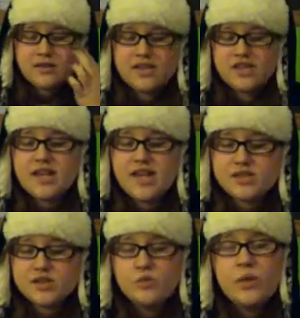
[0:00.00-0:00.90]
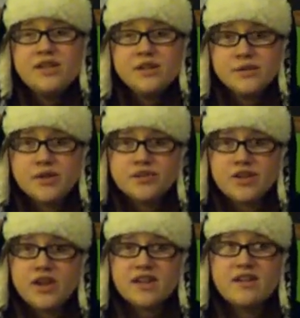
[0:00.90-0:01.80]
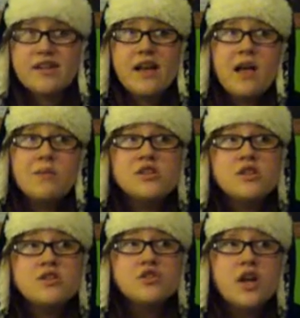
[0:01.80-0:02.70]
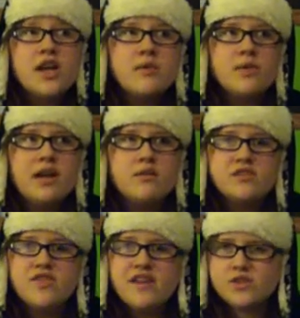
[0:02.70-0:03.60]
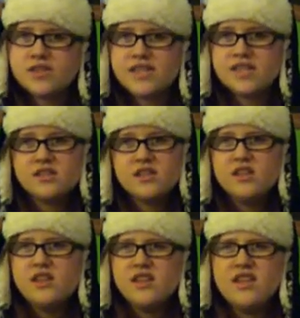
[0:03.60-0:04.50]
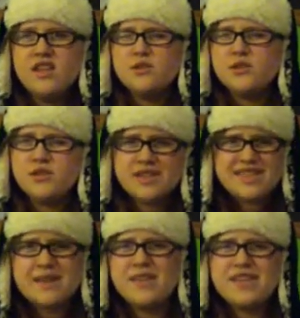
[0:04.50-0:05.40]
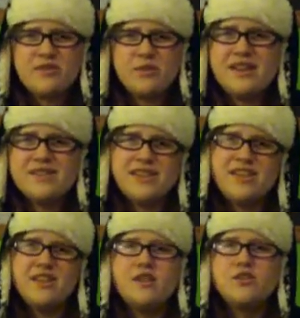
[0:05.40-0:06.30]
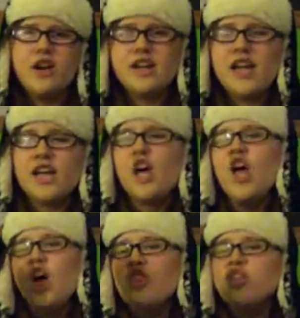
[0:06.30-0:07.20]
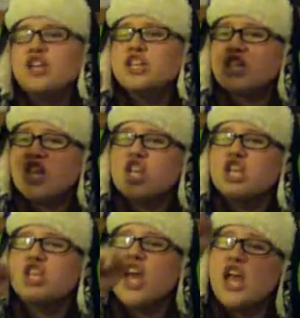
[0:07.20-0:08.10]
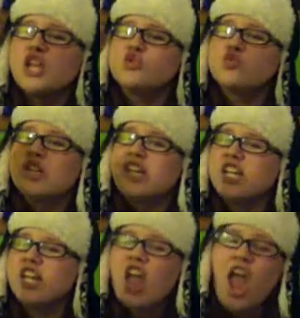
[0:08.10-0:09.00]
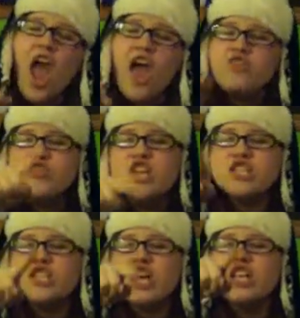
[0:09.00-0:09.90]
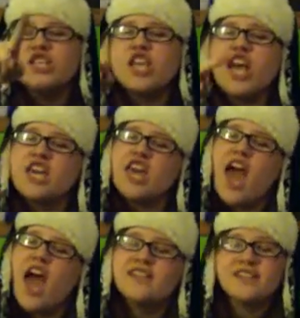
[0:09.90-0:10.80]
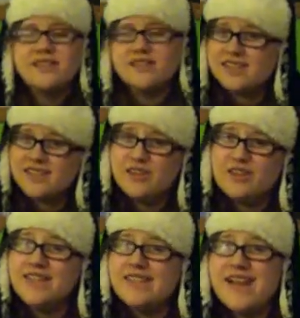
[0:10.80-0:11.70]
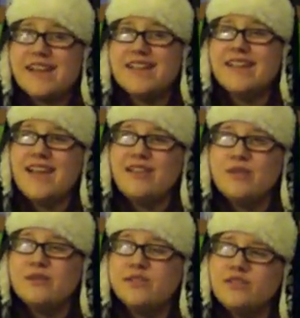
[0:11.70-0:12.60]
And she asked, when did you start drawing? I started drawing when I was 5 or 6. You know, doing the same thing everyone else did, you know, drawing like, this is a tree, and this is a cat, and it didn't look exactly like those.